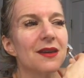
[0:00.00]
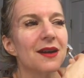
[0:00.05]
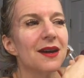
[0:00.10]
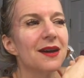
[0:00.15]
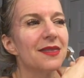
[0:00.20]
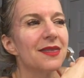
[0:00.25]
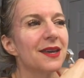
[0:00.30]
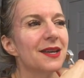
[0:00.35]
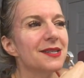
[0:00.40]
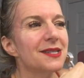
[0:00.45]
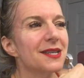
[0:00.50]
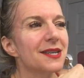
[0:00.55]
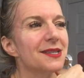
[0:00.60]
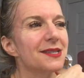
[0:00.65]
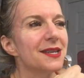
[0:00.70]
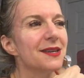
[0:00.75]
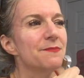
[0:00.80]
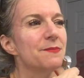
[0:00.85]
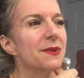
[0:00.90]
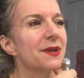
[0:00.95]
I think it's because
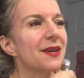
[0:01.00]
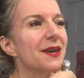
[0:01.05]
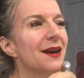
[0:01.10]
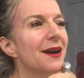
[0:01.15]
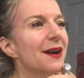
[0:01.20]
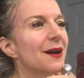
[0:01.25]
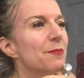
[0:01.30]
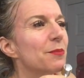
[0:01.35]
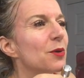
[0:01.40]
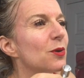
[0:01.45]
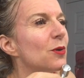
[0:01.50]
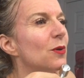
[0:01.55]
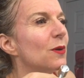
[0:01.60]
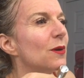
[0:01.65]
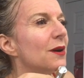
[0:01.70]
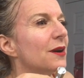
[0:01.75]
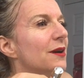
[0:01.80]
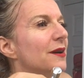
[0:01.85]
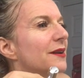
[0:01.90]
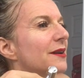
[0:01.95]
I'm a
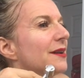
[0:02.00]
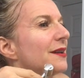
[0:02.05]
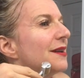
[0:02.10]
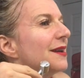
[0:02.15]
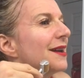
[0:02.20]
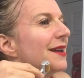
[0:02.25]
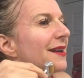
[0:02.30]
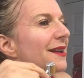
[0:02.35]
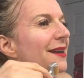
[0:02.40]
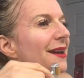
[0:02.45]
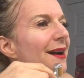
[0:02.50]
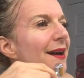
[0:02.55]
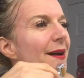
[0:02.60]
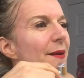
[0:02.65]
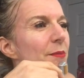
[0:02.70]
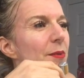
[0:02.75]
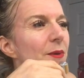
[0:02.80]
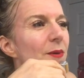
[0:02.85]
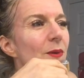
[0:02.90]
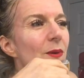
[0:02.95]
Capricorn, and
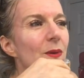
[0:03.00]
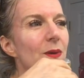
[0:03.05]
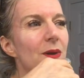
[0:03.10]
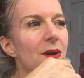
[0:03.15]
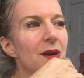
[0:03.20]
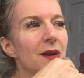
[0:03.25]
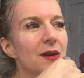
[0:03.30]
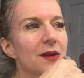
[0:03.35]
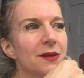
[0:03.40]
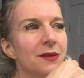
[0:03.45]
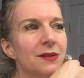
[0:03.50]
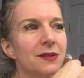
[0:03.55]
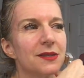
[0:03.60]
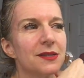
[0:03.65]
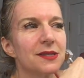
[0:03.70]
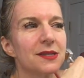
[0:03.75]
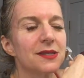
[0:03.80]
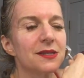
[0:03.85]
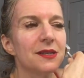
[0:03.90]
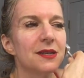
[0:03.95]

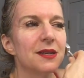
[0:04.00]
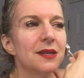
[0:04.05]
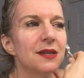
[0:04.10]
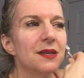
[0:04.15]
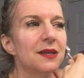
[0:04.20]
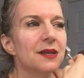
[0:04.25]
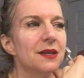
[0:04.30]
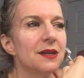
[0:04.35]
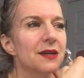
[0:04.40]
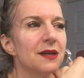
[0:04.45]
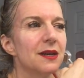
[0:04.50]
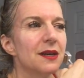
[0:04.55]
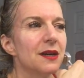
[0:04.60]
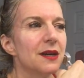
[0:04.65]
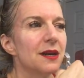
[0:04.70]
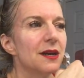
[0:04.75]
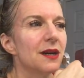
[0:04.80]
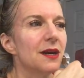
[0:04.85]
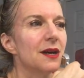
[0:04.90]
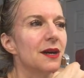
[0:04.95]
Capricorns,
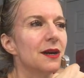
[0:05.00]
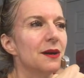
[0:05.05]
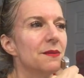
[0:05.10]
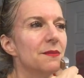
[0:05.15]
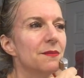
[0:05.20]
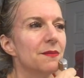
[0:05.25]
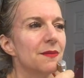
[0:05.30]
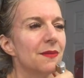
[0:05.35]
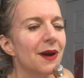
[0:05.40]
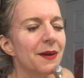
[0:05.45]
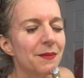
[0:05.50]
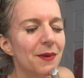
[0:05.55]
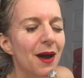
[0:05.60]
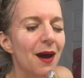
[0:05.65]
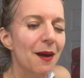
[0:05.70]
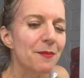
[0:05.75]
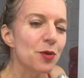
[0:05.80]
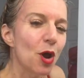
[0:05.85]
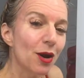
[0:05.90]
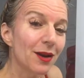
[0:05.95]
I'm
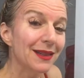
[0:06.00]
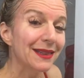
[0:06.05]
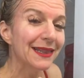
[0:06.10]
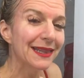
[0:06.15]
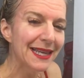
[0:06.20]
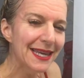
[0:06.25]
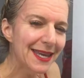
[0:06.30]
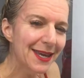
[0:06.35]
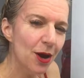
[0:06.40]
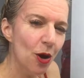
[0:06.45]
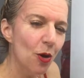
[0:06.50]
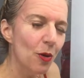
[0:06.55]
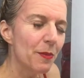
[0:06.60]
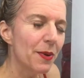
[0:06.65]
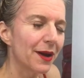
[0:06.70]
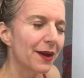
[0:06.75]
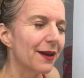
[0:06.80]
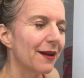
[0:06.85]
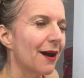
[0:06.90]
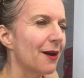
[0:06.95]
not a Leo,
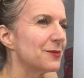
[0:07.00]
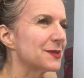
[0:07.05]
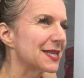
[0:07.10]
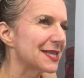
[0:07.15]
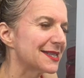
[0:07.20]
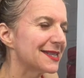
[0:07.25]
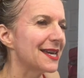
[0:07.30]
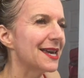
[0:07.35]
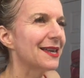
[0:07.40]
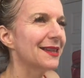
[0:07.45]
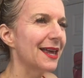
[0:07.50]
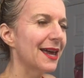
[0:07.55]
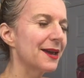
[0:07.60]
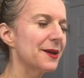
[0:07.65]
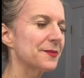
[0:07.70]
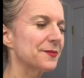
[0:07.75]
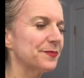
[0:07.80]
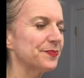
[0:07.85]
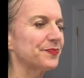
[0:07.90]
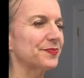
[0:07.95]
but I was gonna say
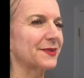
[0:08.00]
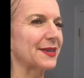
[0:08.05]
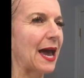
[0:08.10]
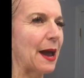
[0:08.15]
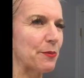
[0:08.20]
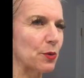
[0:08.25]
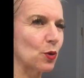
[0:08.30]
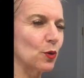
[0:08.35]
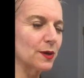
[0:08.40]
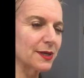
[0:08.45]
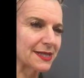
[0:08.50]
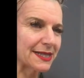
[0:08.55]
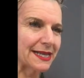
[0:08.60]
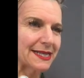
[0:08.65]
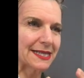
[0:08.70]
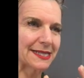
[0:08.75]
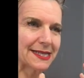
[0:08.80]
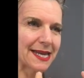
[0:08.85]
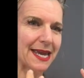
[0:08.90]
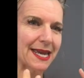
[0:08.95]
like, Capricorns like
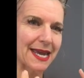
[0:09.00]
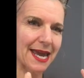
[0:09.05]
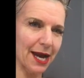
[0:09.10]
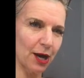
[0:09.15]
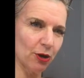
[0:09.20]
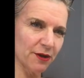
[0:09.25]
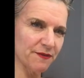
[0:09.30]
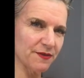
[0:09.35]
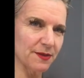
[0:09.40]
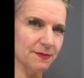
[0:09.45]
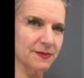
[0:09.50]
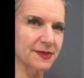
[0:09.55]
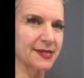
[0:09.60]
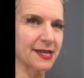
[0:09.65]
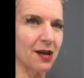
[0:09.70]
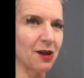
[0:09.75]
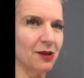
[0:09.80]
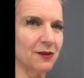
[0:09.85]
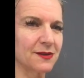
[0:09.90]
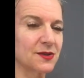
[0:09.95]
to take care of
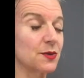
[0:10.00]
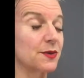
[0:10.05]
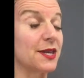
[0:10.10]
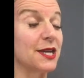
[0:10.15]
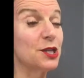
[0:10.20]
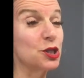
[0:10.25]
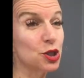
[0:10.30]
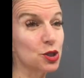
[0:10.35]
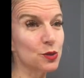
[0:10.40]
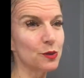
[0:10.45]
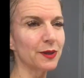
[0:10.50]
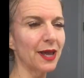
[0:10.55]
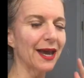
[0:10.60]
themselves, so they do.